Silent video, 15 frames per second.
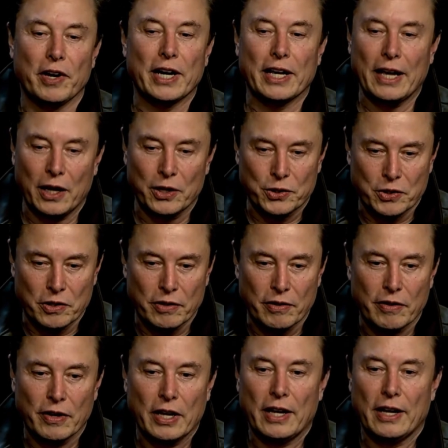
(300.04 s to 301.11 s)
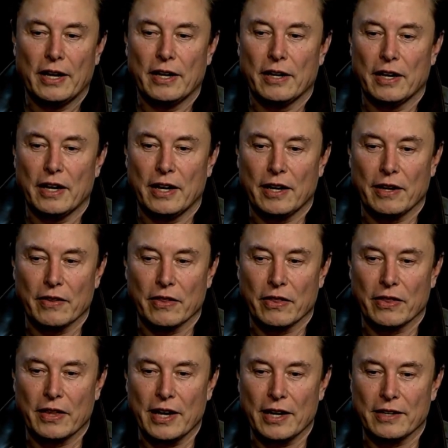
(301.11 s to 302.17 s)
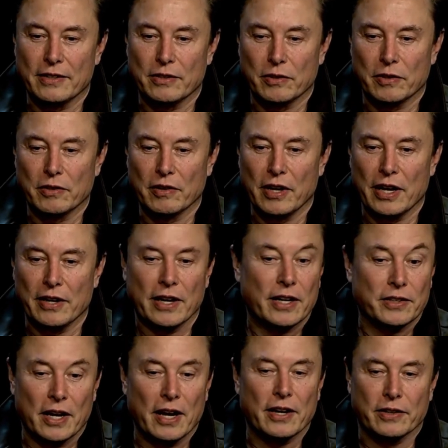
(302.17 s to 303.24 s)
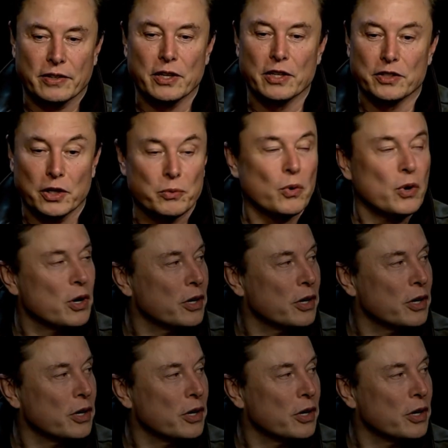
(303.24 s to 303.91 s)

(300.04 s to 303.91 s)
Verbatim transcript: new medication mm-hmm. uh, that, and, and, and does it